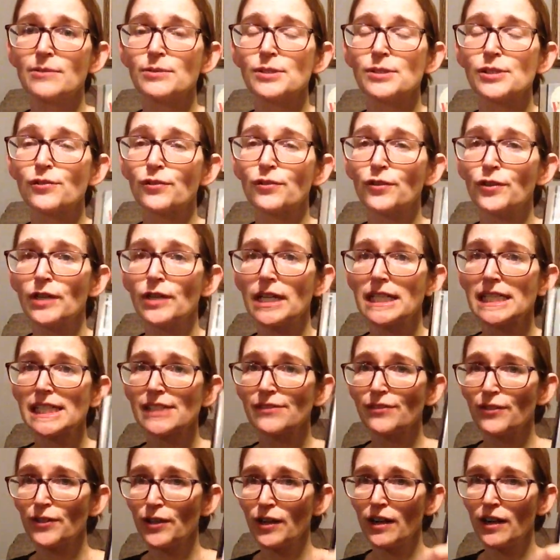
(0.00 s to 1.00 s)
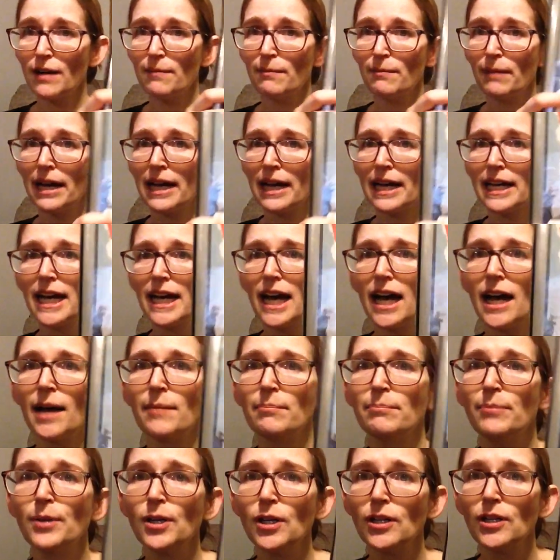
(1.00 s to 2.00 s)
It's for my
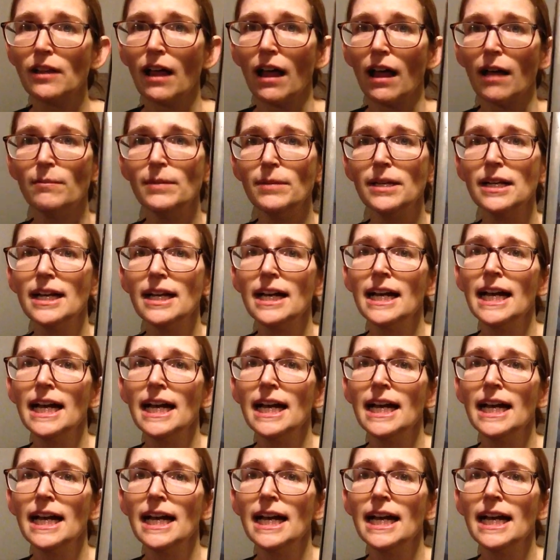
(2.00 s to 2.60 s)
book club,